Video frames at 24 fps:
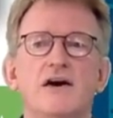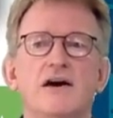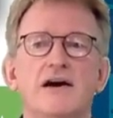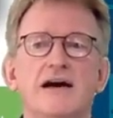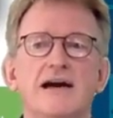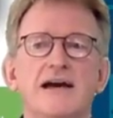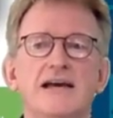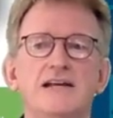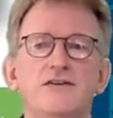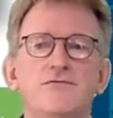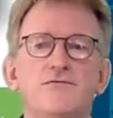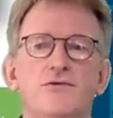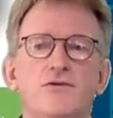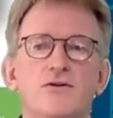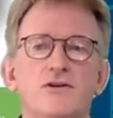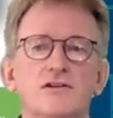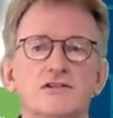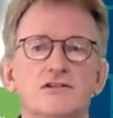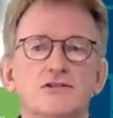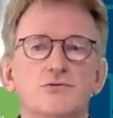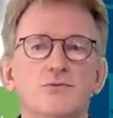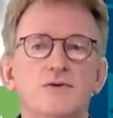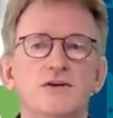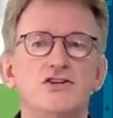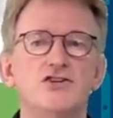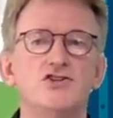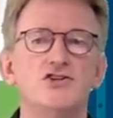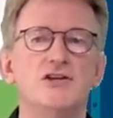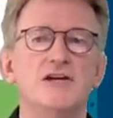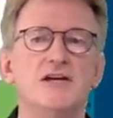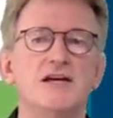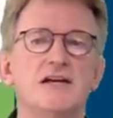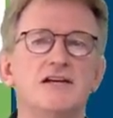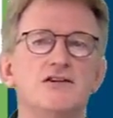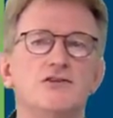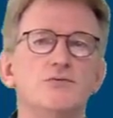8-volt
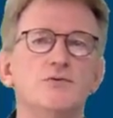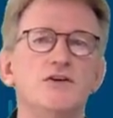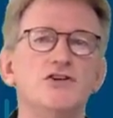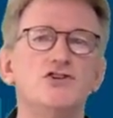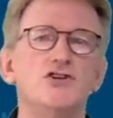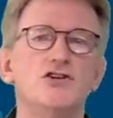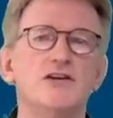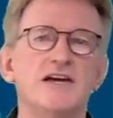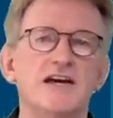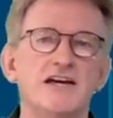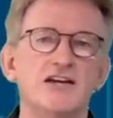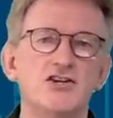switching, switching and